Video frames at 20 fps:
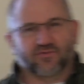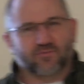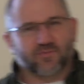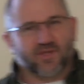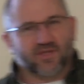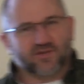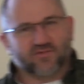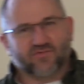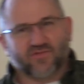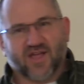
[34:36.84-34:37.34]
different
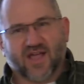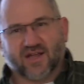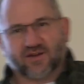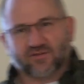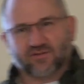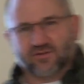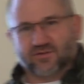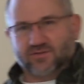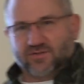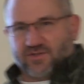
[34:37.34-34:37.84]

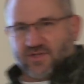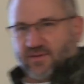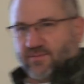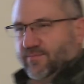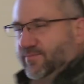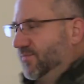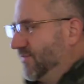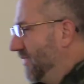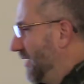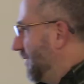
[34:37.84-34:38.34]
manufacturers that,
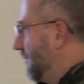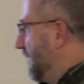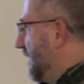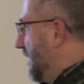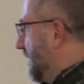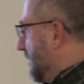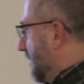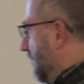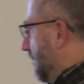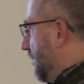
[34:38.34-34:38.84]
that
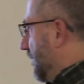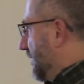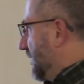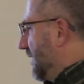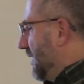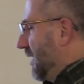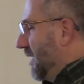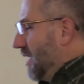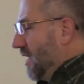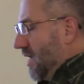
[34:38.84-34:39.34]
make them, but
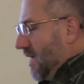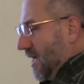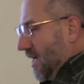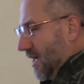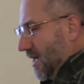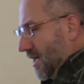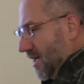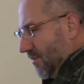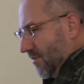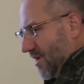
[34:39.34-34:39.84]

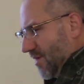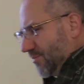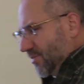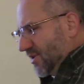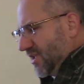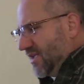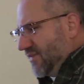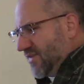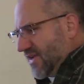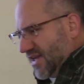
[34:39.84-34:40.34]
um, I
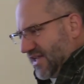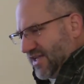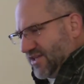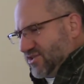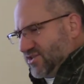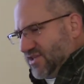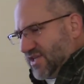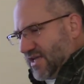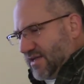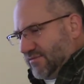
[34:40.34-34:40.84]
believe N
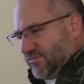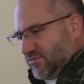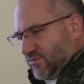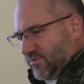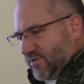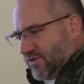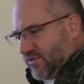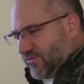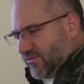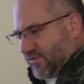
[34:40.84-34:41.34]
H Saves
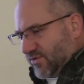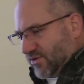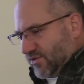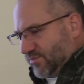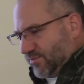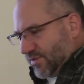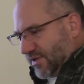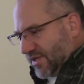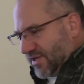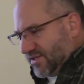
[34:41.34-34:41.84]
would be the
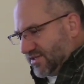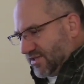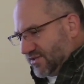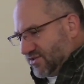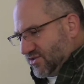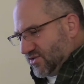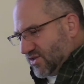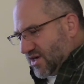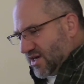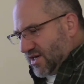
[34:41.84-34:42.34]
first place I'd
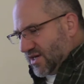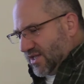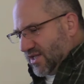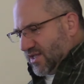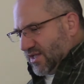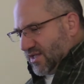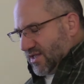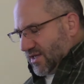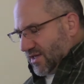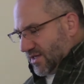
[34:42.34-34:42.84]
start.
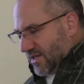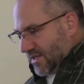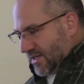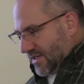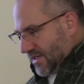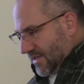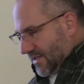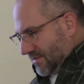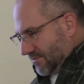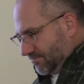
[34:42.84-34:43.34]

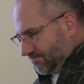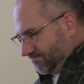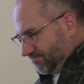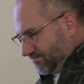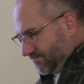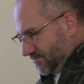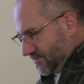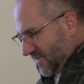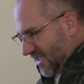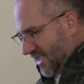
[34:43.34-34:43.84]
Um,
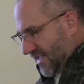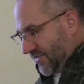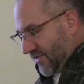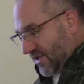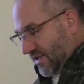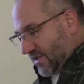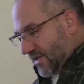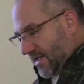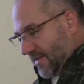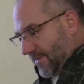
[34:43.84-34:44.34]
and
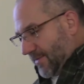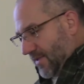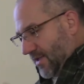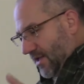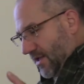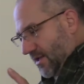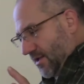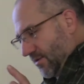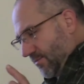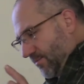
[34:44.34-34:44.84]
the, and
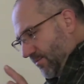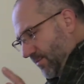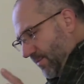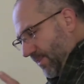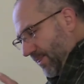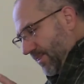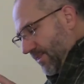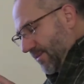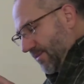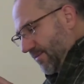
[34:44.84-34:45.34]
the
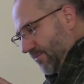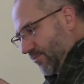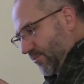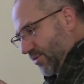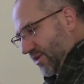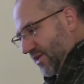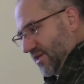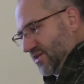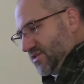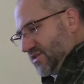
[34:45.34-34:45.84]

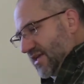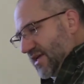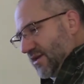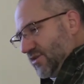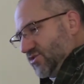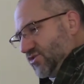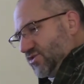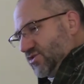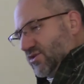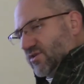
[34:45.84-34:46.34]
place
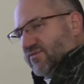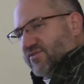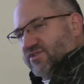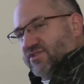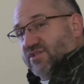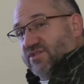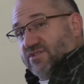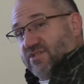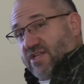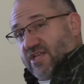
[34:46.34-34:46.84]
that
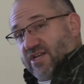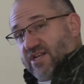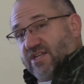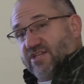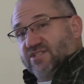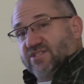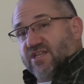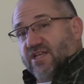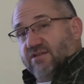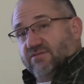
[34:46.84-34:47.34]
services the N
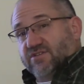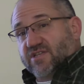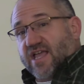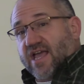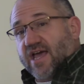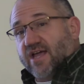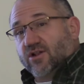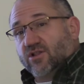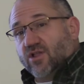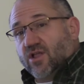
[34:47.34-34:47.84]
H Saves
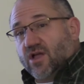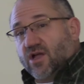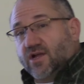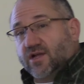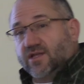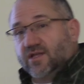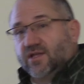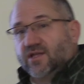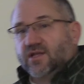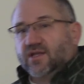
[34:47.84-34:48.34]

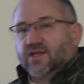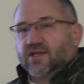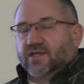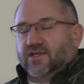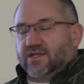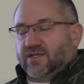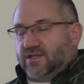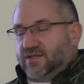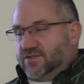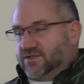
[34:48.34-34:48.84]
catalog
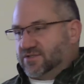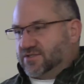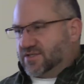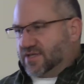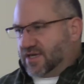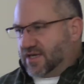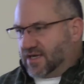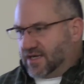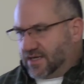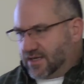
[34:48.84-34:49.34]
is,
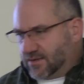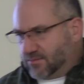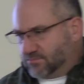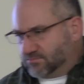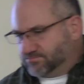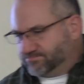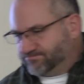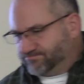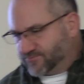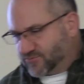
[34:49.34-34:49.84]

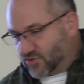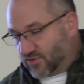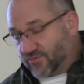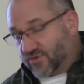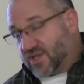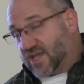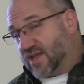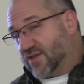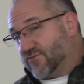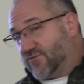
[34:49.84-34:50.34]
um, so if you
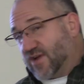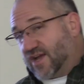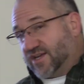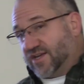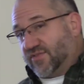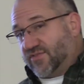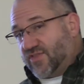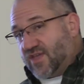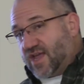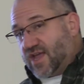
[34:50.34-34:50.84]
can't find
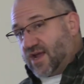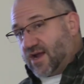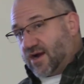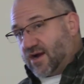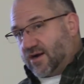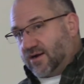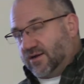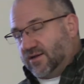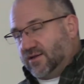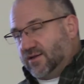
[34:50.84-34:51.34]
it
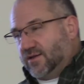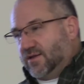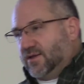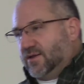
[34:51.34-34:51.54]
there,